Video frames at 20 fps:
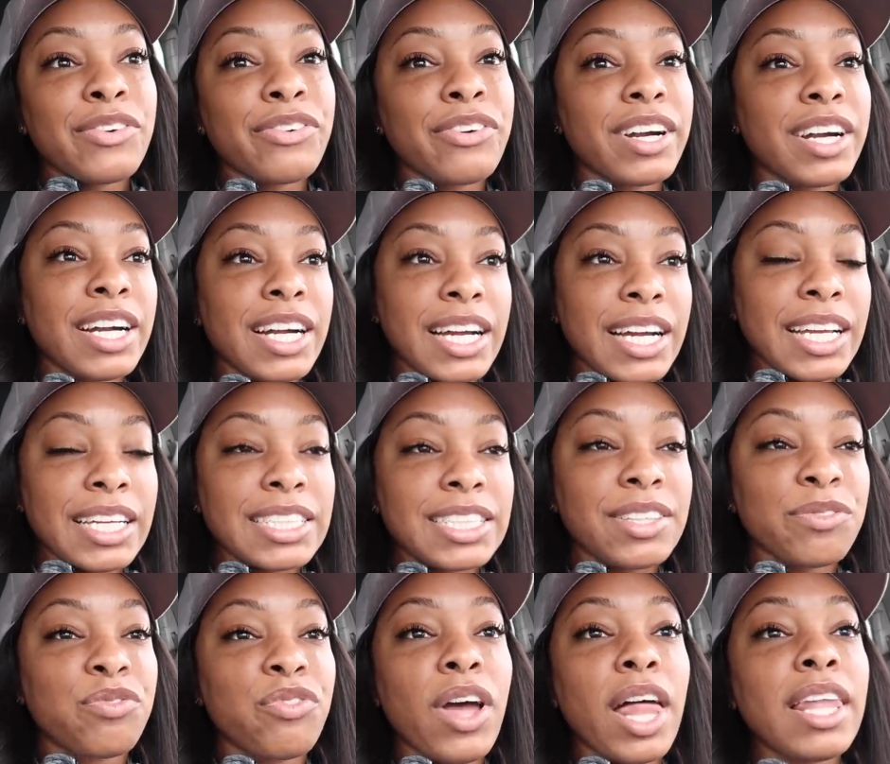for us.
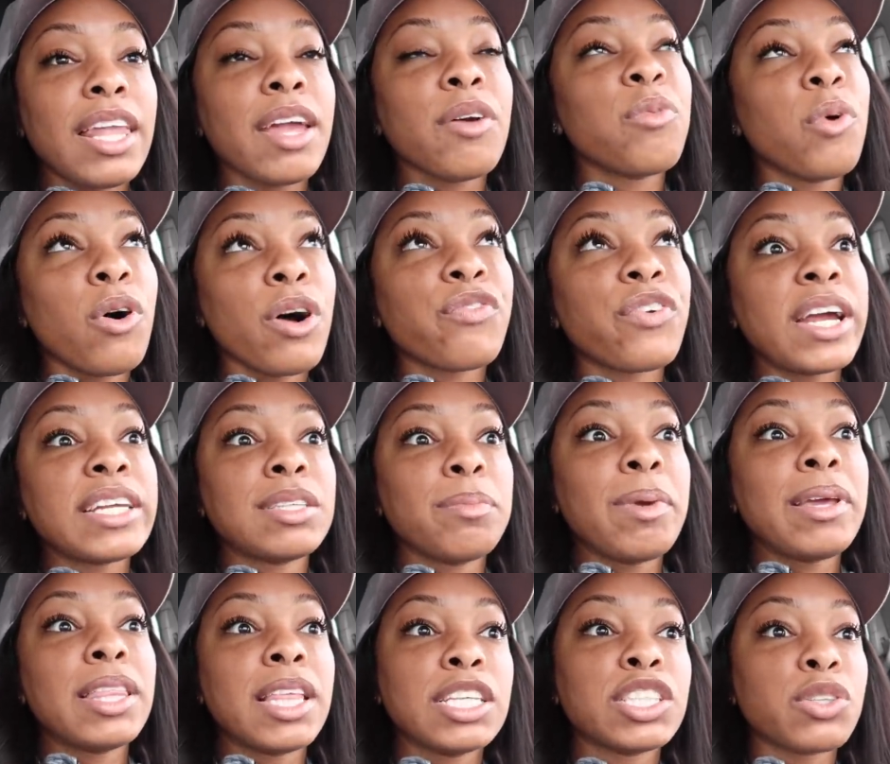Well, for it to
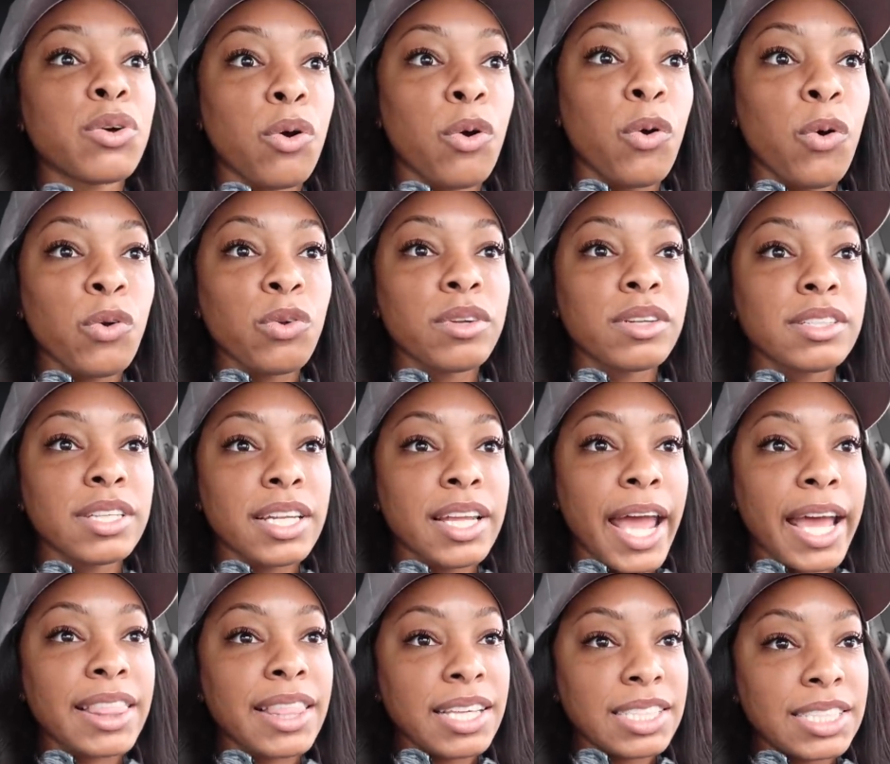be this cold
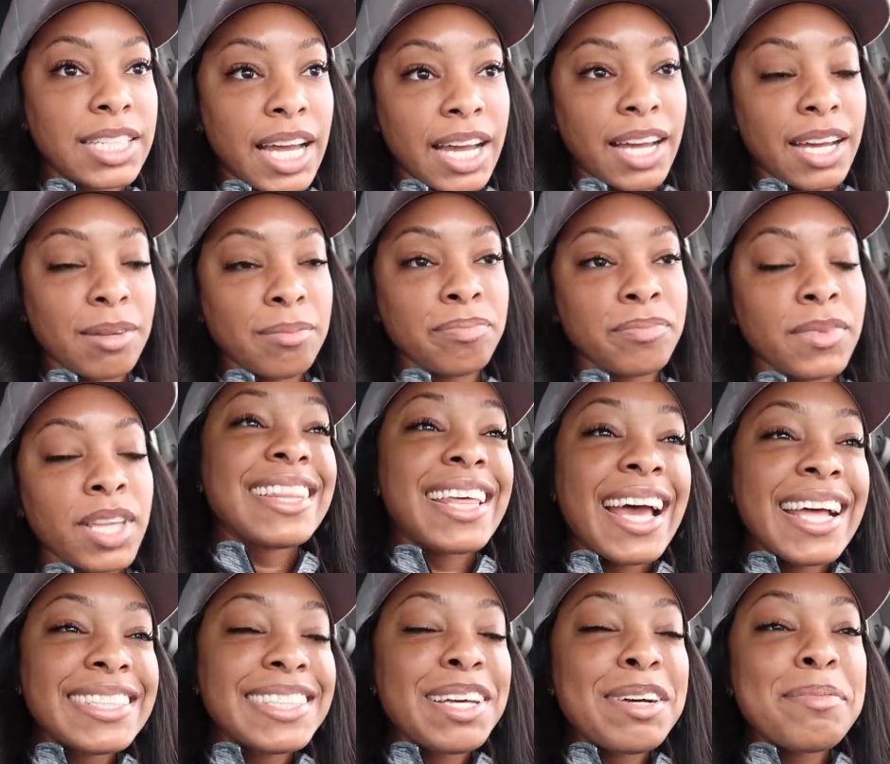at this time.
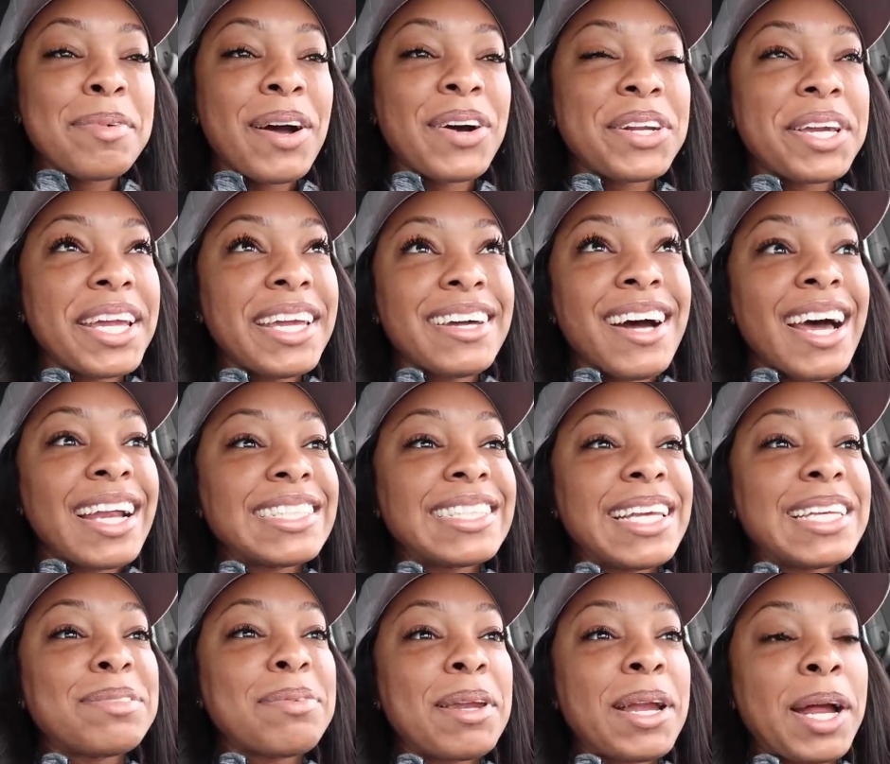That's about it.
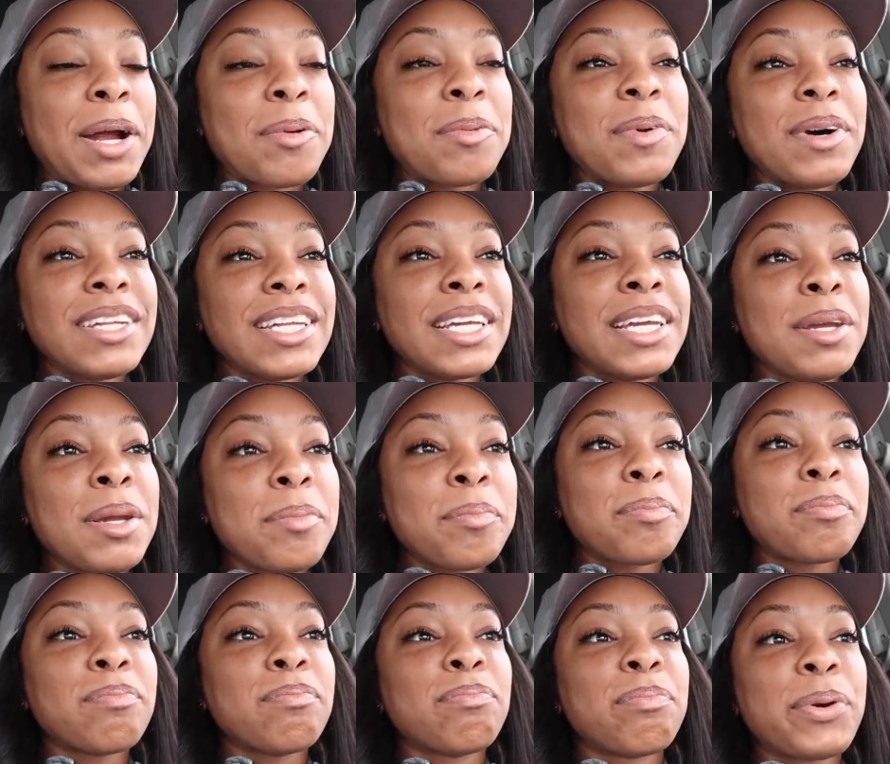Honestly, it's been like a really
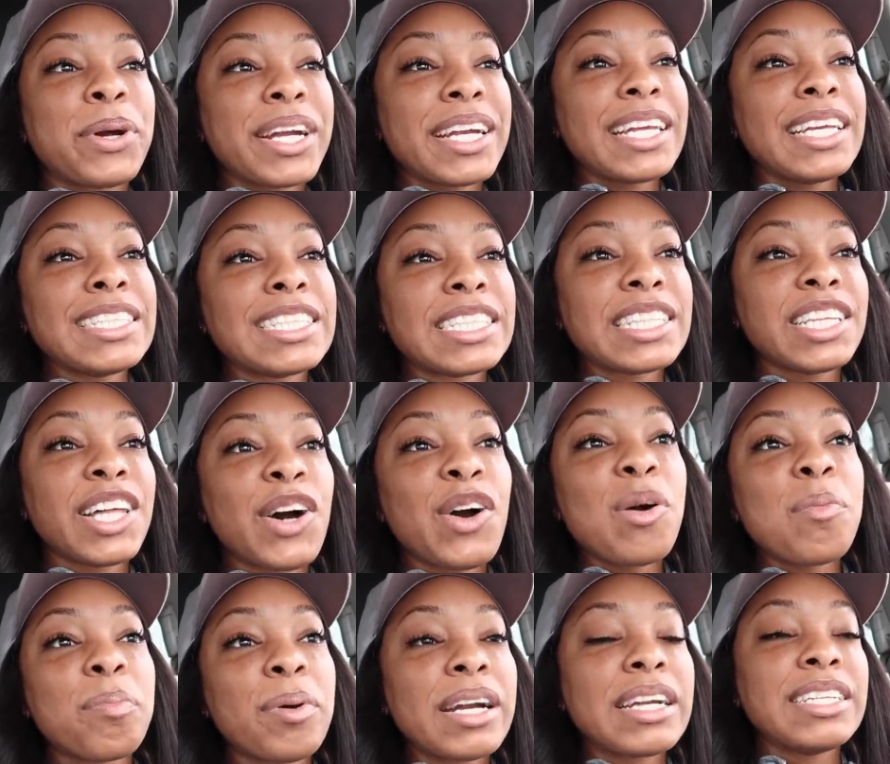pretty
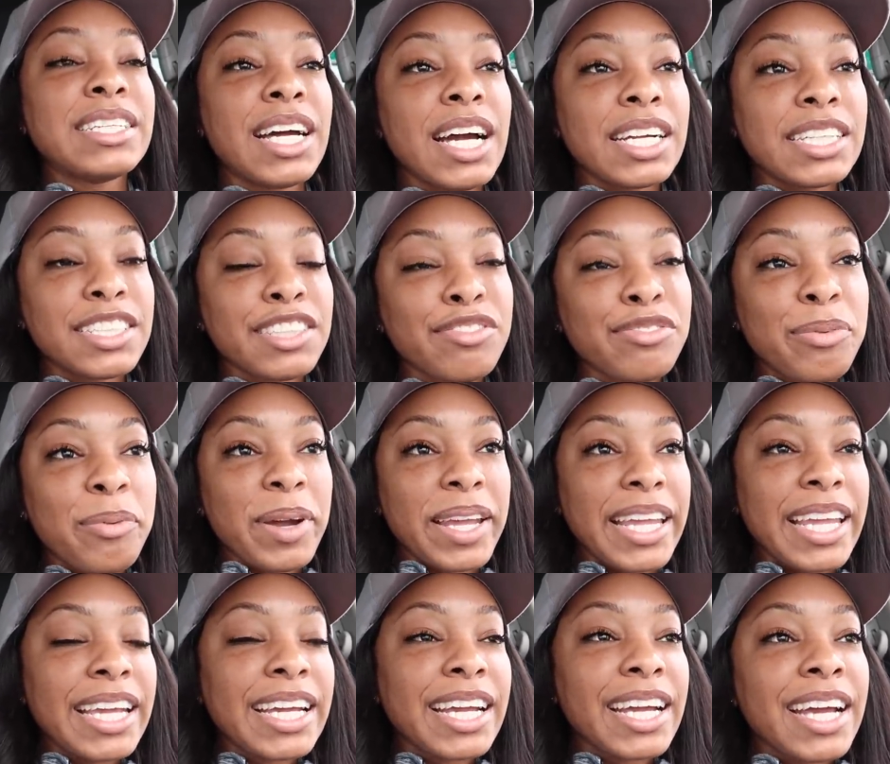slow, productive
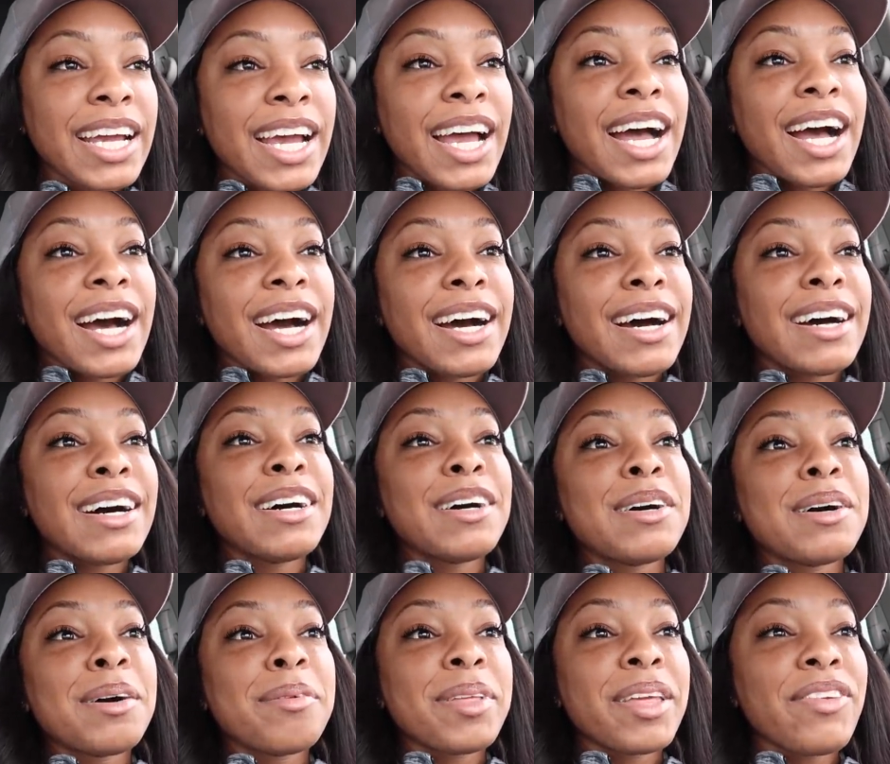week.
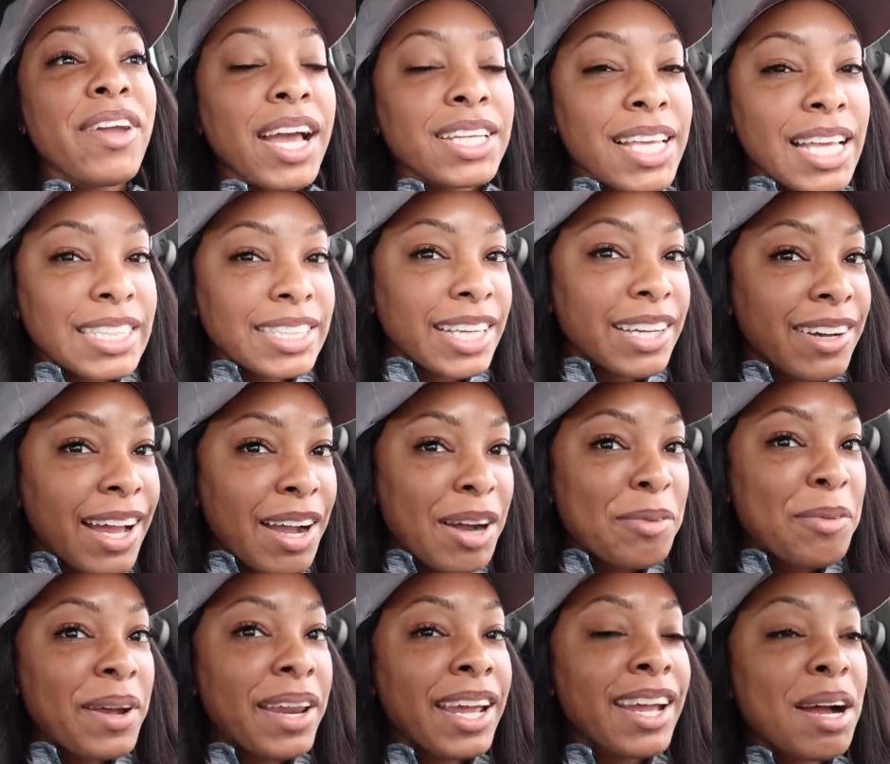Um, if you guys can tell, I
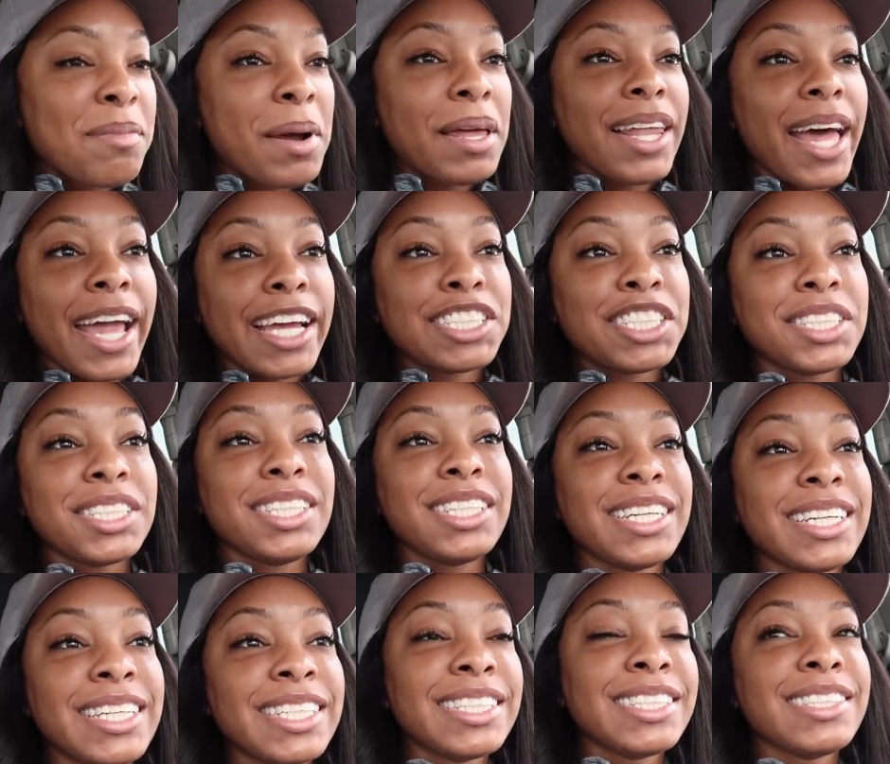went and got my lashes
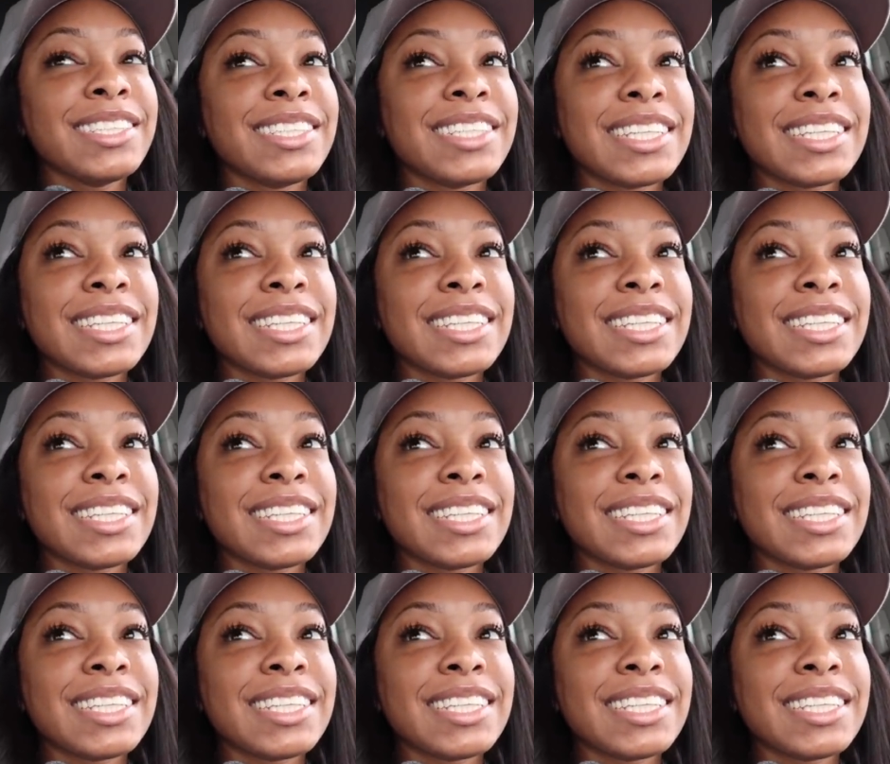done